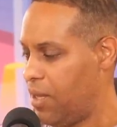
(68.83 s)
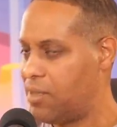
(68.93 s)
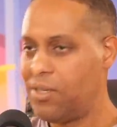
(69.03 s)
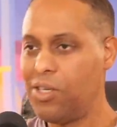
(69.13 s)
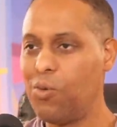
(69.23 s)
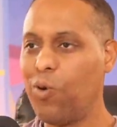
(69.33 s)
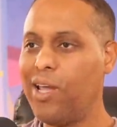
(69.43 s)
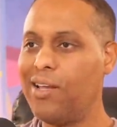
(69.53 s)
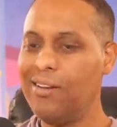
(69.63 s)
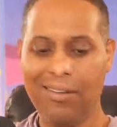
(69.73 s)
Until you
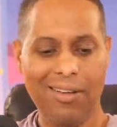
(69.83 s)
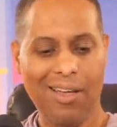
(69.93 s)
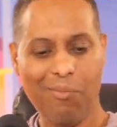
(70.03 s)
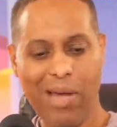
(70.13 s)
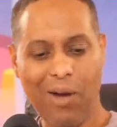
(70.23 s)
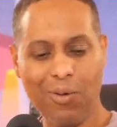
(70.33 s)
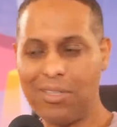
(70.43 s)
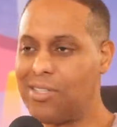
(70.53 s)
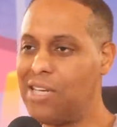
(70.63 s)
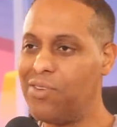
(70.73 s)
read about
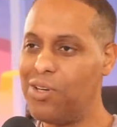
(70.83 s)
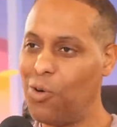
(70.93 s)
what Steven